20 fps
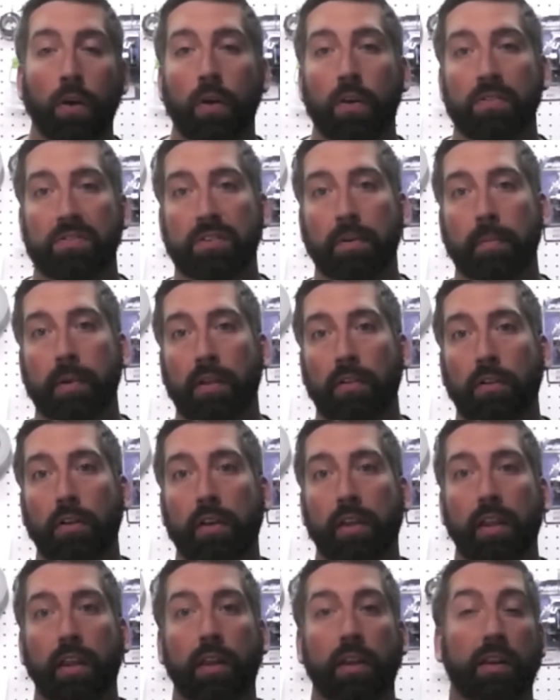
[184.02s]
somebody
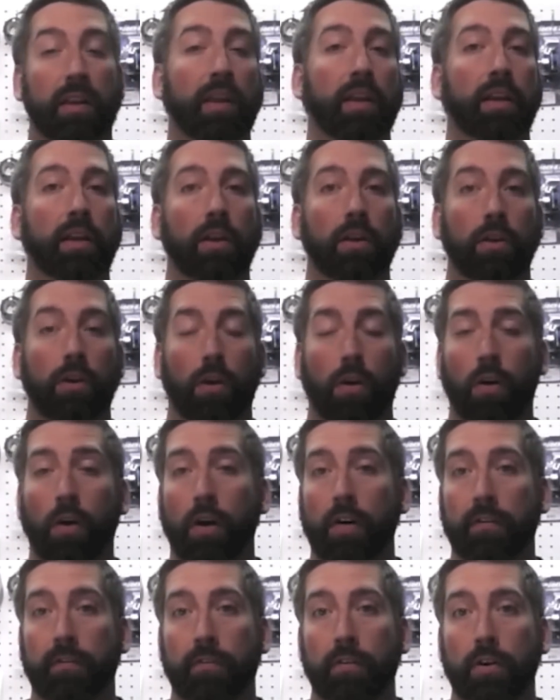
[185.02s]
looking into getting an
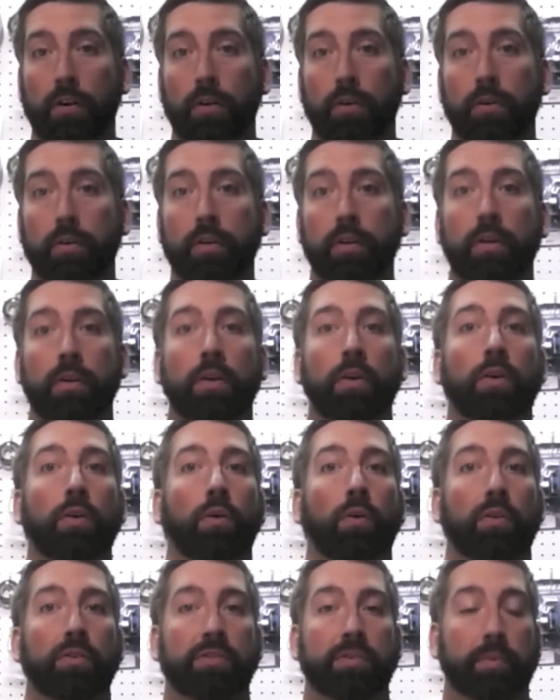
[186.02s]
off-road,
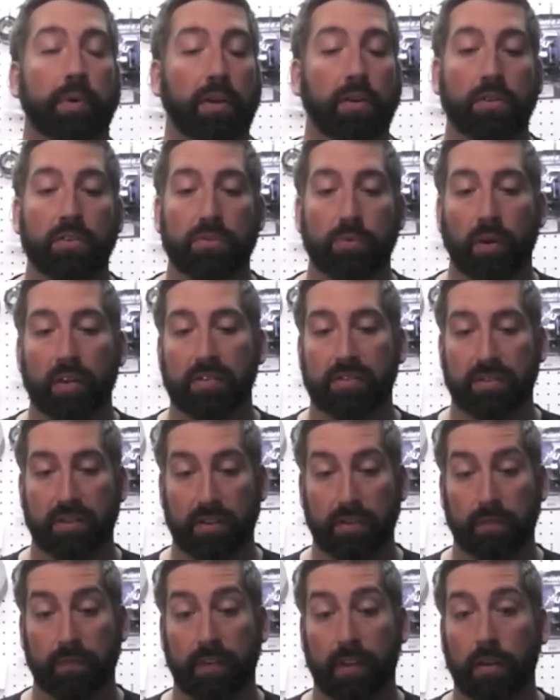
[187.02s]
or somebody who just wants
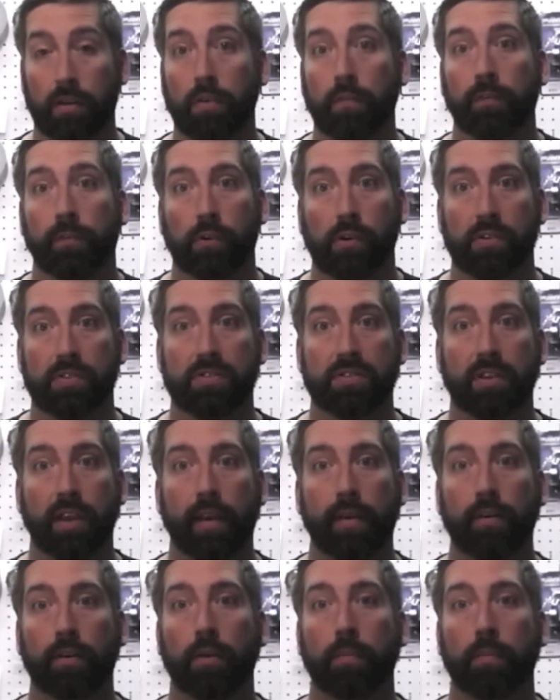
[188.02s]
the vehicle for its scale